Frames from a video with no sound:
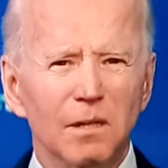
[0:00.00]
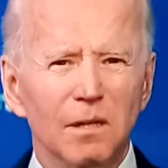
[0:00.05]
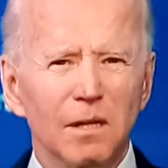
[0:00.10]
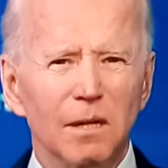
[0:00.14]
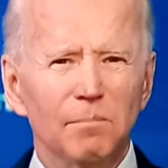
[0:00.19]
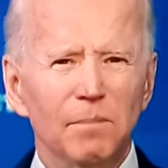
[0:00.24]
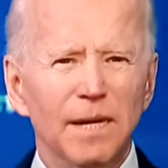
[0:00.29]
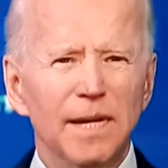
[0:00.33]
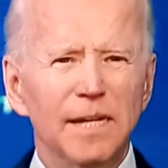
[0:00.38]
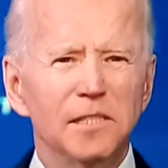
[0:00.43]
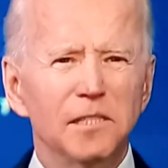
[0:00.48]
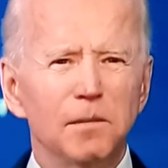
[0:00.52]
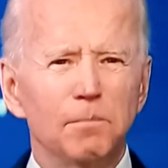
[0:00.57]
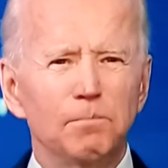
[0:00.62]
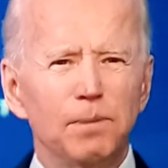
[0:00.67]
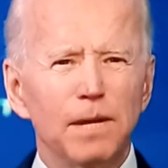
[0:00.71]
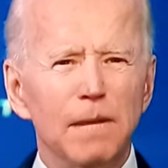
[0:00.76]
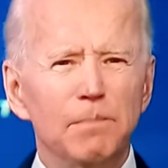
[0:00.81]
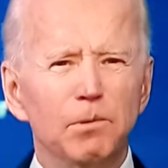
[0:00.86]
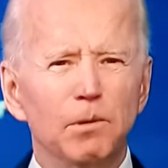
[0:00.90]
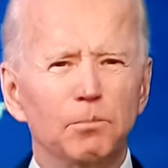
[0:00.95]
It means that
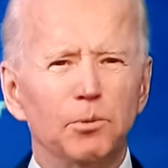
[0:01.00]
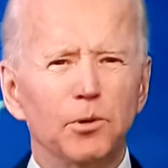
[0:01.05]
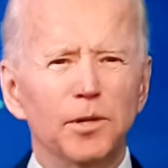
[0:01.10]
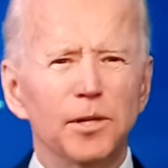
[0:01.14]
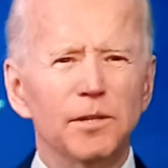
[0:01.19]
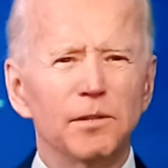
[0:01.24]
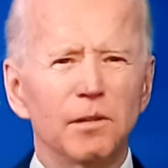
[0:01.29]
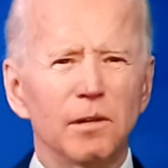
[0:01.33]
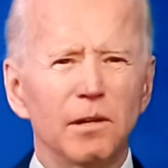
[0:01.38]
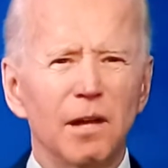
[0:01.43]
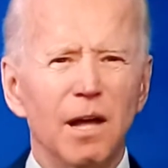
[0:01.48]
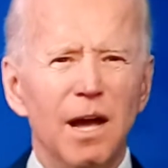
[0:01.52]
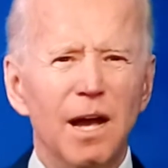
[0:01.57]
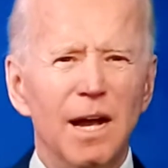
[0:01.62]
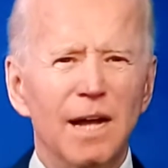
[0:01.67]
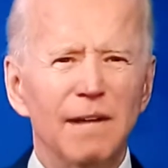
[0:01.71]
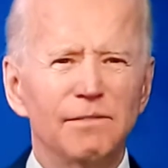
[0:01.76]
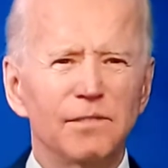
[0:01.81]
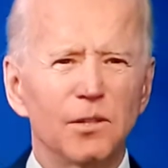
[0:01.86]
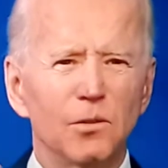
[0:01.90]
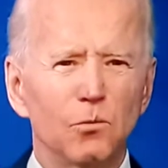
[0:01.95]
people putting their
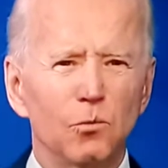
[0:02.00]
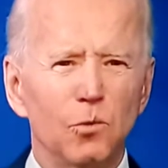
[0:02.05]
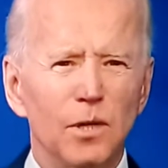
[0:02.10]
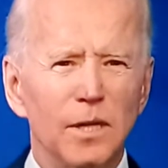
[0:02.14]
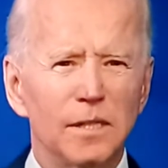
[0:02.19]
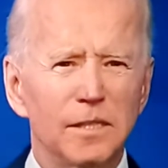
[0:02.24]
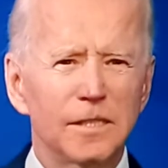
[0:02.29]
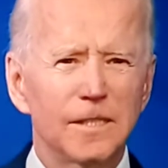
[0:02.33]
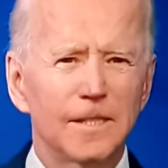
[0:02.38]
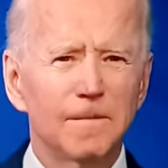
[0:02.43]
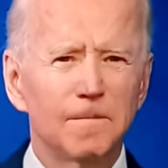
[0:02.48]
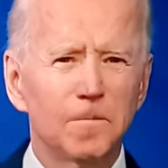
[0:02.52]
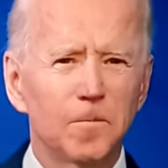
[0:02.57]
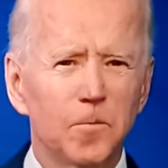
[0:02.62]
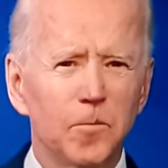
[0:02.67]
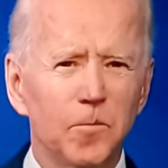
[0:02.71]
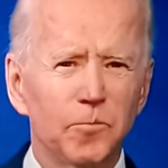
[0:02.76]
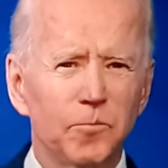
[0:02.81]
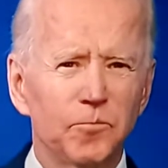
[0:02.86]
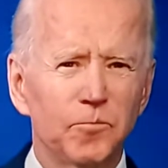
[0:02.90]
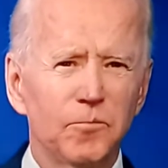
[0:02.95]
lives at risk
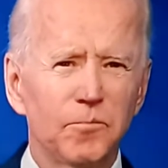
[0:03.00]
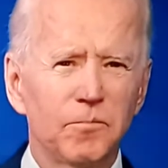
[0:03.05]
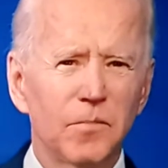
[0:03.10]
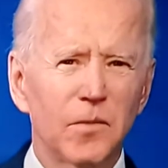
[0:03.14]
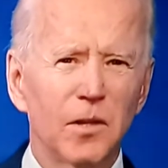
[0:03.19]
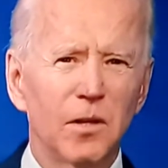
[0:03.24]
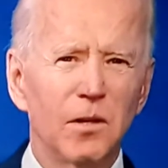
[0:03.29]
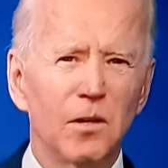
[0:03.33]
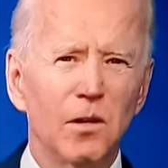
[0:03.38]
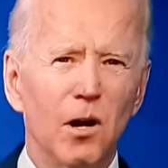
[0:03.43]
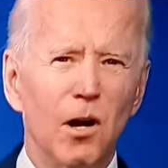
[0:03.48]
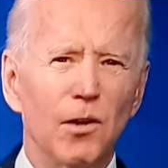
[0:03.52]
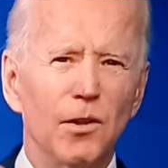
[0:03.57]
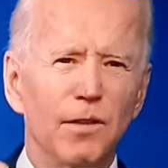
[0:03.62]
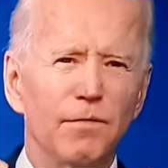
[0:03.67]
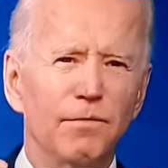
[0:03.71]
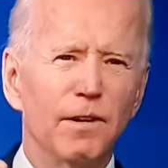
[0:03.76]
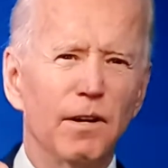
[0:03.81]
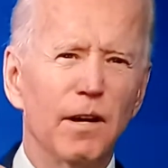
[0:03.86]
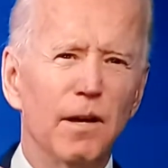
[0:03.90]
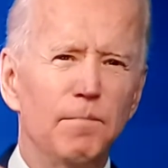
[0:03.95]
are the
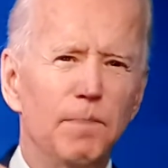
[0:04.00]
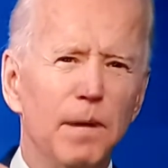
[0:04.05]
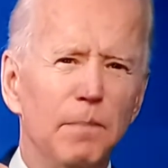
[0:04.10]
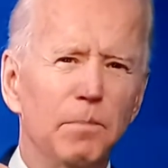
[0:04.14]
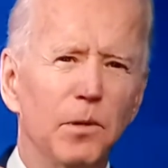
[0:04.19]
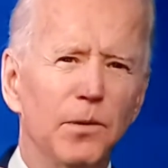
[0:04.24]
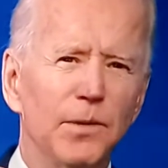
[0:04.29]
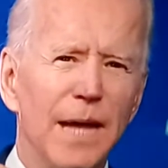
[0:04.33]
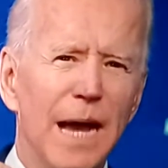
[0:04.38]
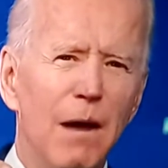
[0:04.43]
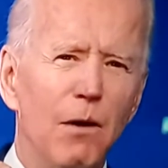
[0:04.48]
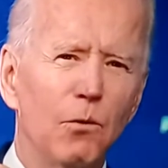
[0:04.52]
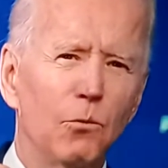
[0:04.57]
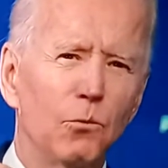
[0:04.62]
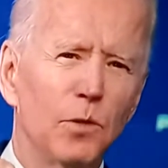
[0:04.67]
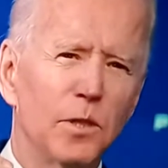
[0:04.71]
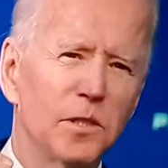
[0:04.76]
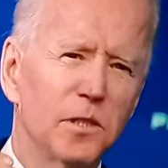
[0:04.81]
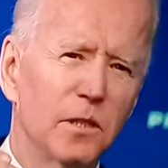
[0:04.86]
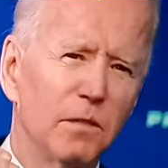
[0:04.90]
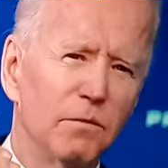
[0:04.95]
very people now at
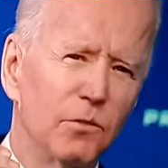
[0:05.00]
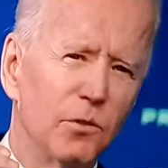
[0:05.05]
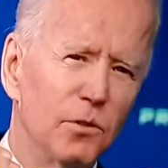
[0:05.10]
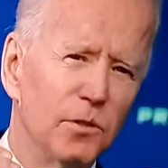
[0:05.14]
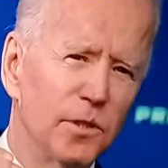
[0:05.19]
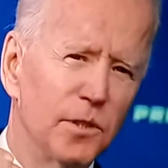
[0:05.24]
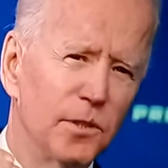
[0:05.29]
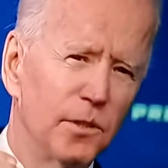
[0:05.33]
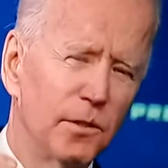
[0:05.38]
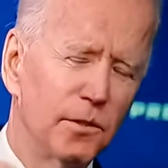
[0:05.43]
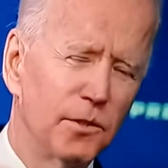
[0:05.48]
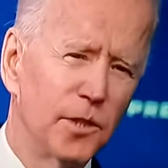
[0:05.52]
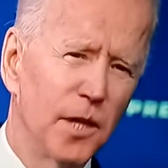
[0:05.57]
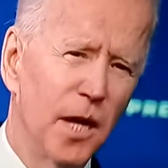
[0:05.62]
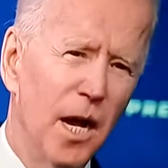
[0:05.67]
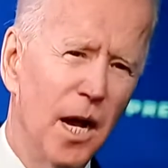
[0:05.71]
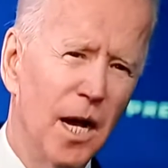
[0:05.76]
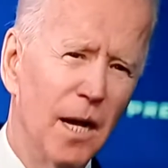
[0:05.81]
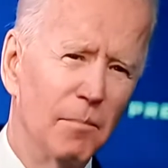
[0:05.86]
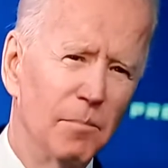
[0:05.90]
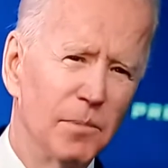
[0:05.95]
risk of losing their
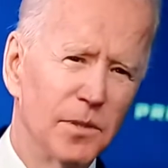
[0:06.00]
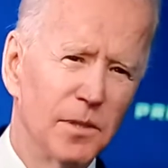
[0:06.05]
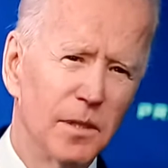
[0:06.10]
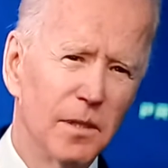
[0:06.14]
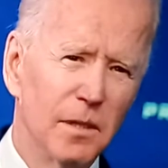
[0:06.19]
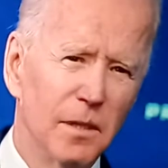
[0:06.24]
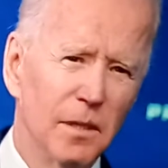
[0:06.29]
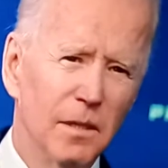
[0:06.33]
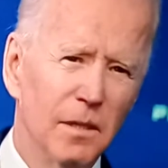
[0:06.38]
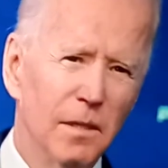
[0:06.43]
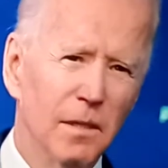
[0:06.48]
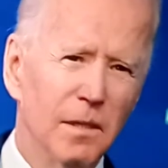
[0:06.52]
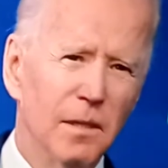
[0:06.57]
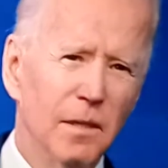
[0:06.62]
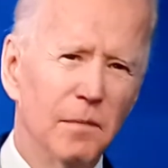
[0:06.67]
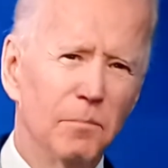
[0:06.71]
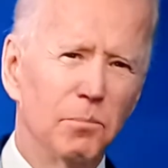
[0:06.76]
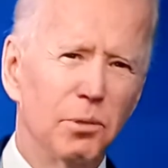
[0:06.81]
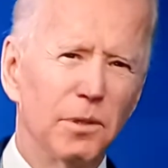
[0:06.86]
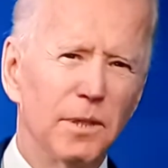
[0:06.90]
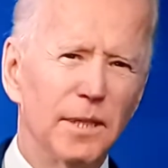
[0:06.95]
jobs.
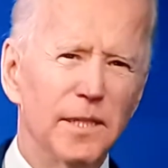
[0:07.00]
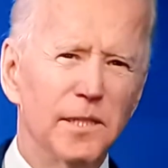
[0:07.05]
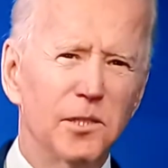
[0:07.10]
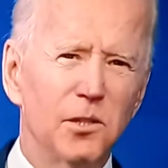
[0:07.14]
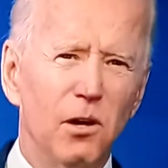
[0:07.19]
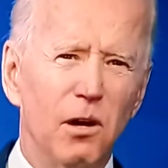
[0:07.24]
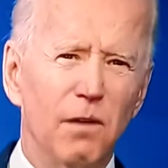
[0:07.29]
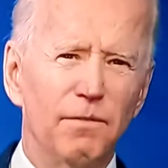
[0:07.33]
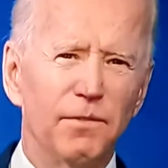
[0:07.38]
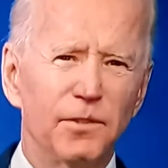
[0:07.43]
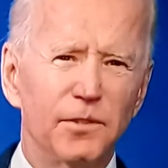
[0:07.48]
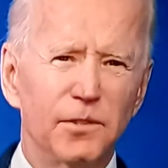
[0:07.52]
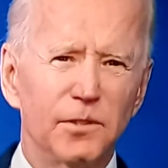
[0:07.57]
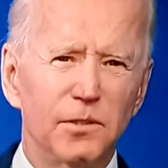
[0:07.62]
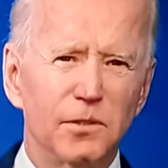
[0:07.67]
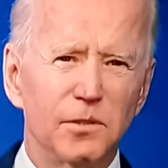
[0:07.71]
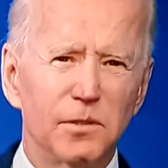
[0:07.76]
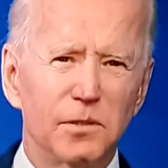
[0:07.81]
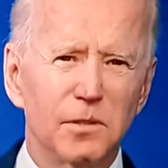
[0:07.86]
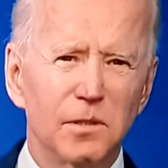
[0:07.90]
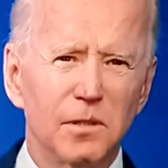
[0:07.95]
Police
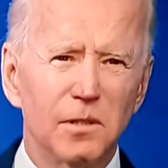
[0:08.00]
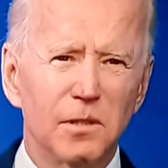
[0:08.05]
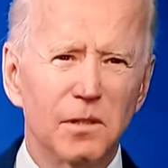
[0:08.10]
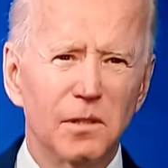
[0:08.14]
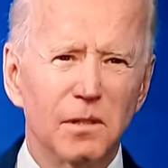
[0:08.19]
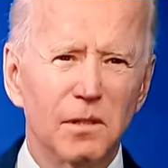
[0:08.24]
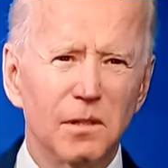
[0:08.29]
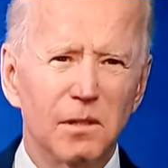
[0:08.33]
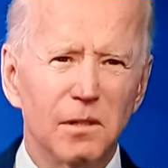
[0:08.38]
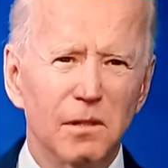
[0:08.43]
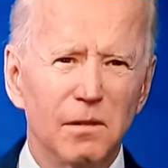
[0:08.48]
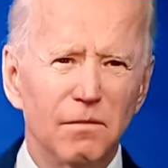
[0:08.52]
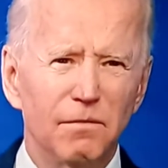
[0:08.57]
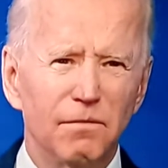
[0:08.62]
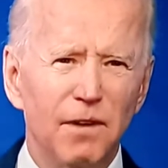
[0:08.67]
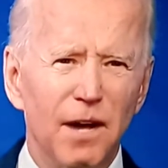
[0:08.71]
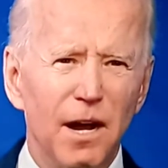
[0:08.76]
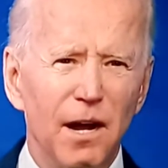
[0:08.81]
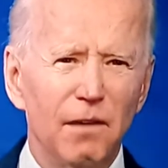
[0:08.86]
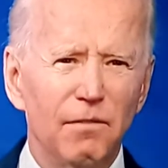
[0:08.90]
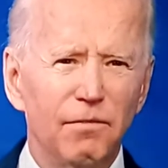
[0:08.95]
officers,
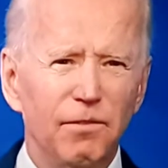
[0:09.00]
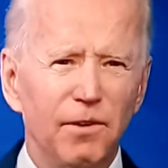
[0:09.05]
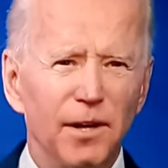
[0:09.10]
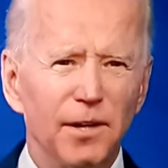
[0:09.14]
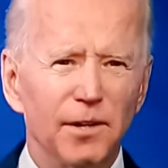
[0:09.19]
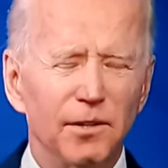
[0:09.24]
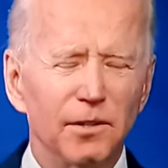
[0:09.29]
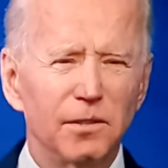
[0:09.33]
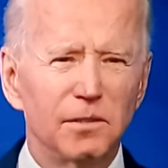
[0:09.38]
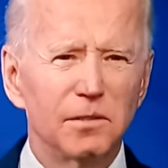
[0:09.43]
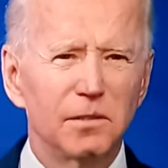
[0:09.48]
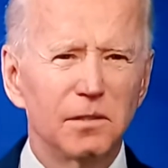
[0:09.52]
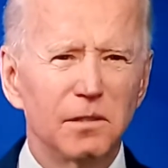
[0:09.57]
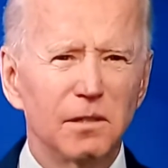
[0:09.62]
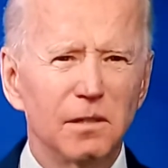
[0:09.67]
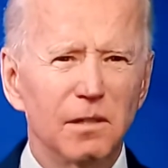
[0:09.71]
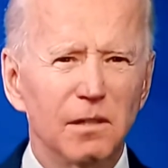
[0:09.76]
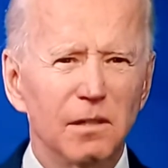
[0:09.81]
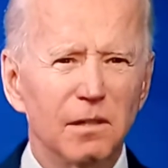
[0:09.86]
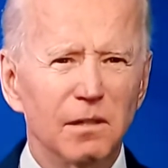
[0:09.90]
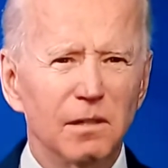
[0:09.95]
firefighters,
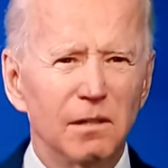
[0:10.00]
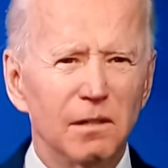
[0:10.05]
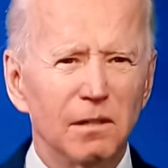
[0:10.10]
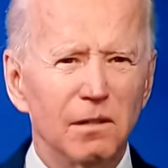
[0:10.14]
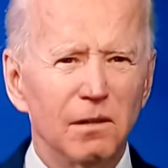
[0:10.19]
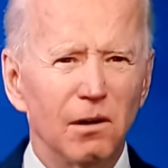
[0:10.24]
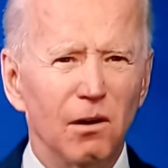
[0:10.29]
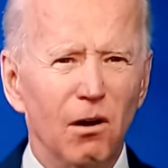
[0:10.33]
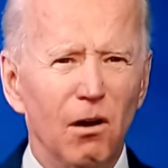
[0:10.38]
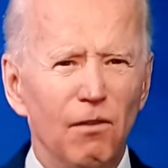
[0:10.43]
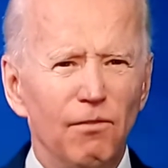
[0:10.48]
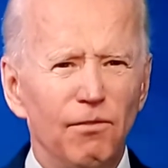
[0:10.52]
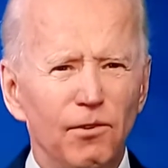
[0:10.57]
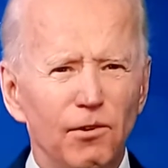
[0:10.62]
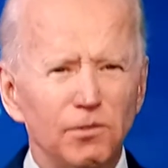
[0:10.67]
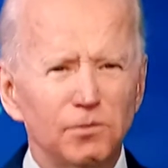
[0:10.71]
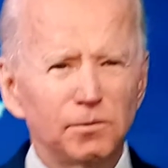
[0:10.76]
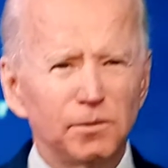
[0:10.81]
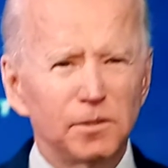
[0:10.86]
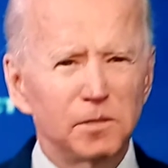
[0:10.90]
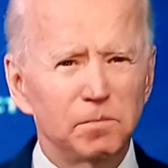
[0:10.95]
all
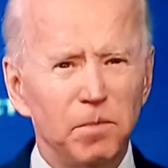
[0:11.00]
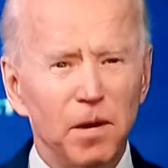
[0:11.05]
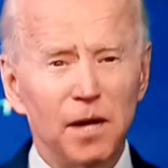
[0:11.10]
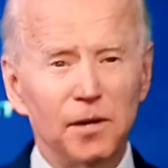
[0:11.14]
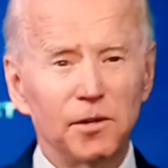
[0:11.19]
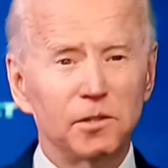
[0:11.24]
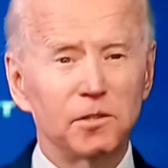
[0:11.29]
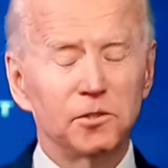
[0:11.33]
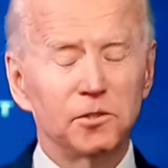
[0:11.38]
first responders,